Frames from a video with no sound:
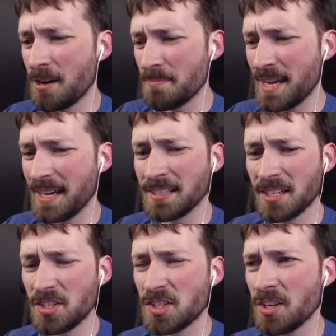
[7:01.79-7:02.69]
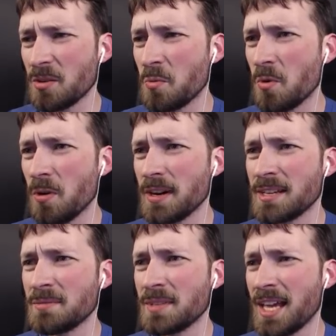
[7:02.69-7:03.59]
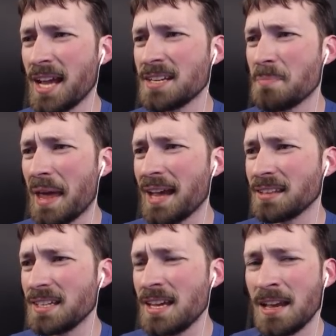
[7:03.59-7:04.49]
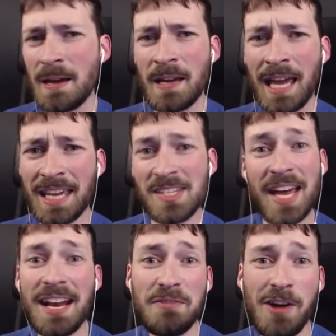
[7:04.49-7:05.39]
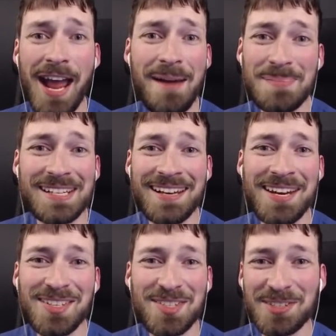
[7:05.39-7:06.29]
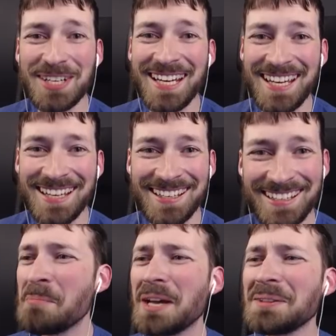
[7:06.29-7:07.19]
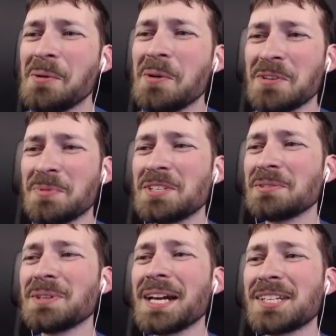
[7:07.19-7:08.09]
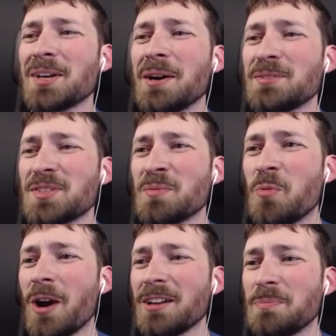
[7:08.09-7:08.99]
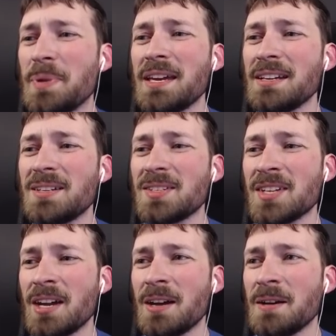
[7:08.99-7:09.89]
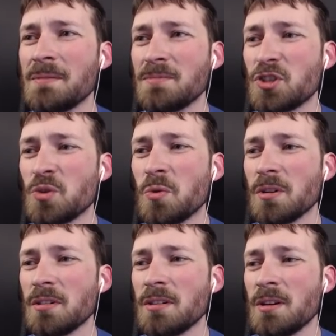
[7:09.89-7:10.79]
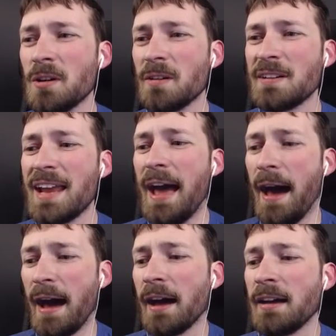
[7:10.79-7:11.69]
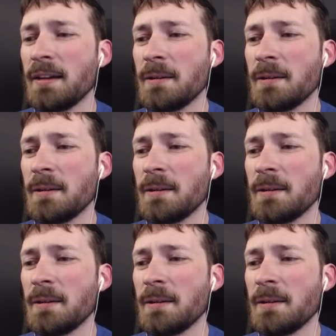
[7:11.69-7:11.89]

Oh, man. Did I just start a war and it ended badly? Has that ever happened in history? My lord, would you like to hunt some wild pigs? Sure or nah?